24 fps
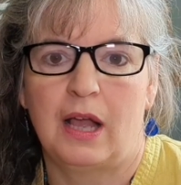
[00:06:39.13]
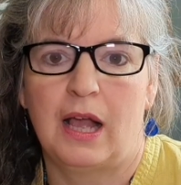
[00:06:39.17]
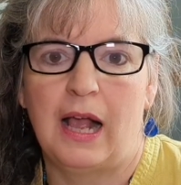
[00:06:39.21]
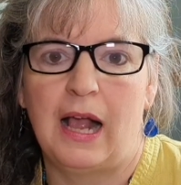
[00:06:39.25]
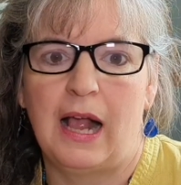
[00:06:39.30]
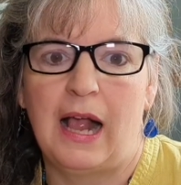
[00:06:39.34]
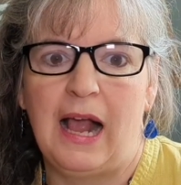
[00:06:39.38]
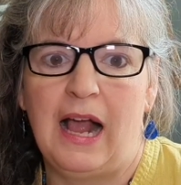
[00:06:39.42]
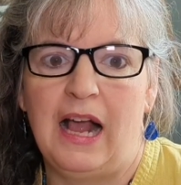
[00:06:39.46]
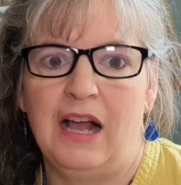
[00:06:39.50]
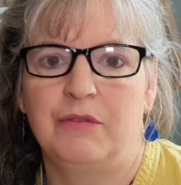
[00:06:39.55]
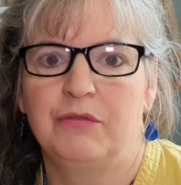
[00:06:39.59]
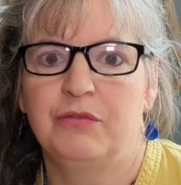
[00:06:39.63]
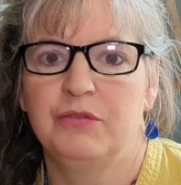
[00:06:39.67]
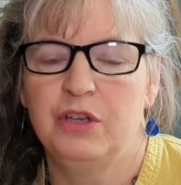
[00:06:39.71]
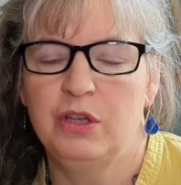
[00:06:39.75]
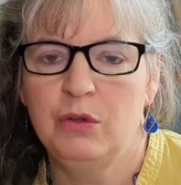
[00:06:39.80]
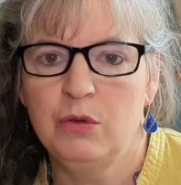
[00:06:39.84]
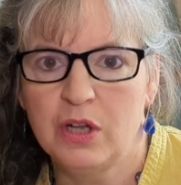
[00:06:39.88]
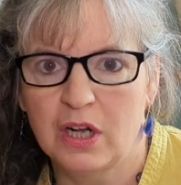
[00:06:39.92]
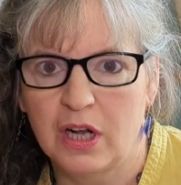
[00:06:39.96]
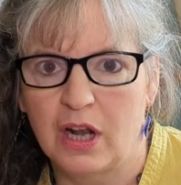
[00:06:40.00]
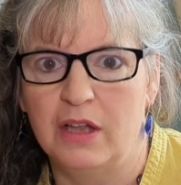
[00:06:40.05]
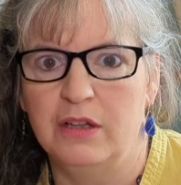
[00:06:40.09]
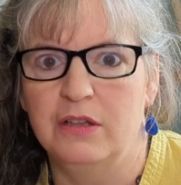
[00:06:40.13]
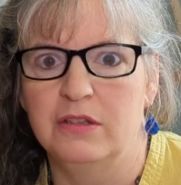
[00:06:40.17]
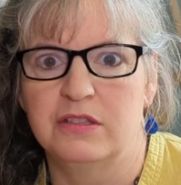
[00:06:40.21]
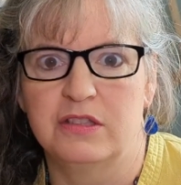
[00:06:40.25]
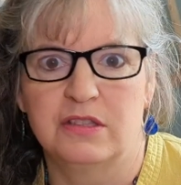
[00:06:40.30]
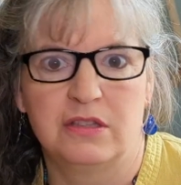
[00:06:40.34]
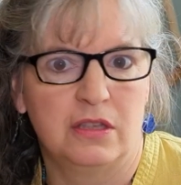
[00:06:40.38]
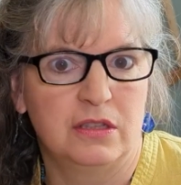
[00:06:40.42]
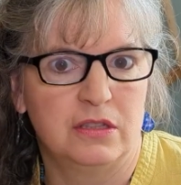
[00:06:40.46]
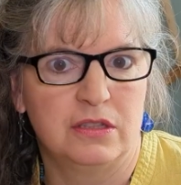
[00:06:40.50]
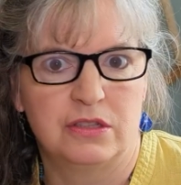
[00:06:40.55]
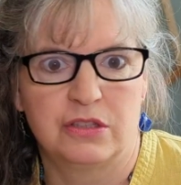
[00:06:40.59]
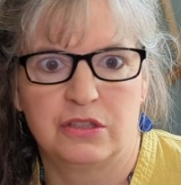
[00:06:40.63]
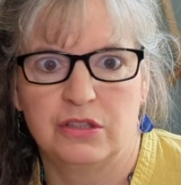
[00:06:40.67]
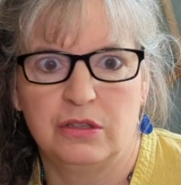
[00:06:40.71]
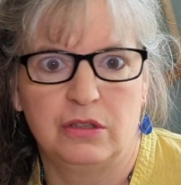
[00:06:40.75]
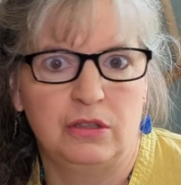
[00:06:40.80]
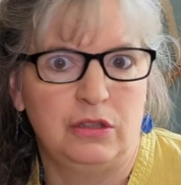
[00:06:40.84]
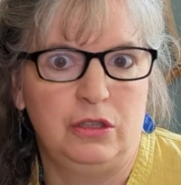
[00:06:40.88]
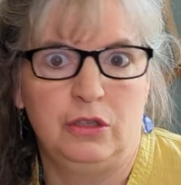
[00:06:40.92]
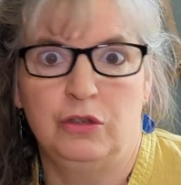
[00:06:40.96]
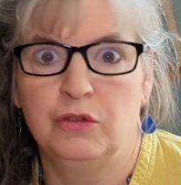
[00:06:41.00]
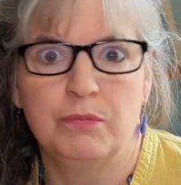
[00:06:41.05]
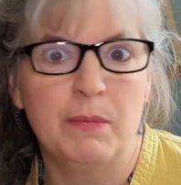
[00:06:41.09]
have new clothes that
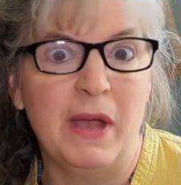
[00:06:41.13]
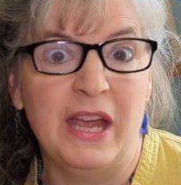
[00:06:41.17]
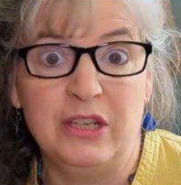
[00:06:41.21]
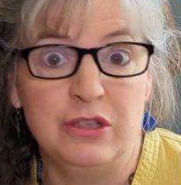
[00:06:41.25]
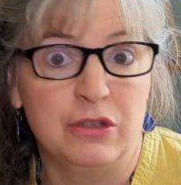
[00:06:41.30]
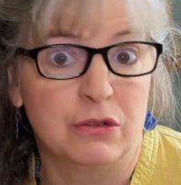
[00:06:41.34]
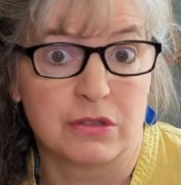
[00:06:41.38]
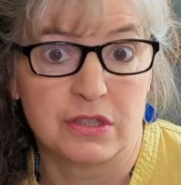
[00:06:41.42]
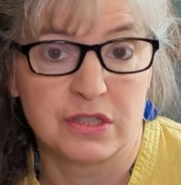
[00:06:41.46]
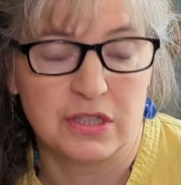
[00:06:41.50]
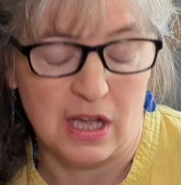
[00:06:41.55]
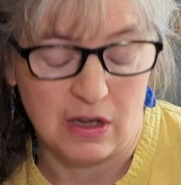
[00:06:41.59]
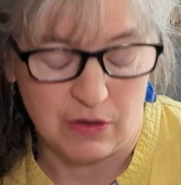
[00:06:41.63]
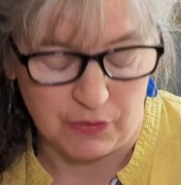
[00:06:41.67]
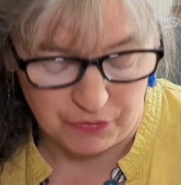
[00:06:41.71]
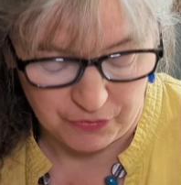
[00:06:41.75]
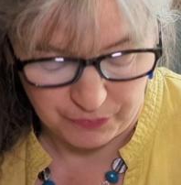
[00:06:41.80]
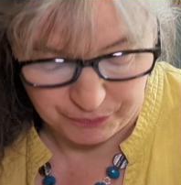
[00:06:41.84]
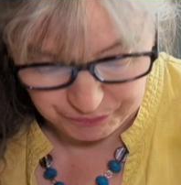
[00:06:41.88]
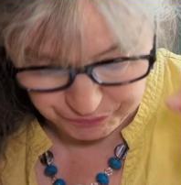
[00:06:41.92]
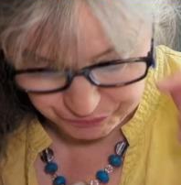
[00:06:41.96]
you've made yourself.